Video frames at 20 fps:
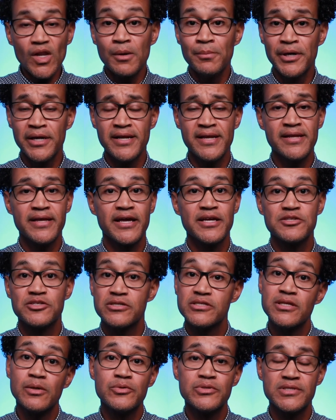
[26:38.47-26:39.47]
but in any case,
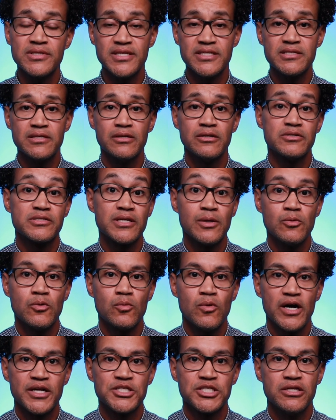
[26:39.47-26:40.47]
there's someone listening or
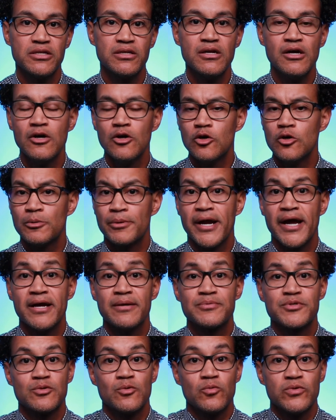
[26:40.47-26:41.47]
someone watching who
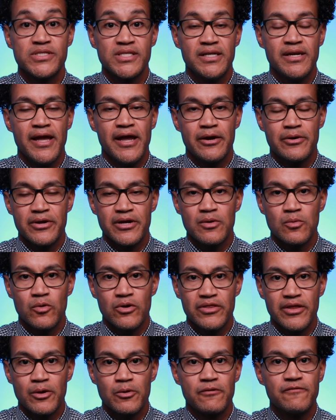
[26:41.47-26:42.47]
perhaps was in an area
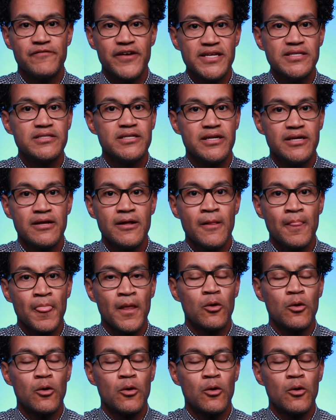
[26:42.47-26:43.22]
where they were facing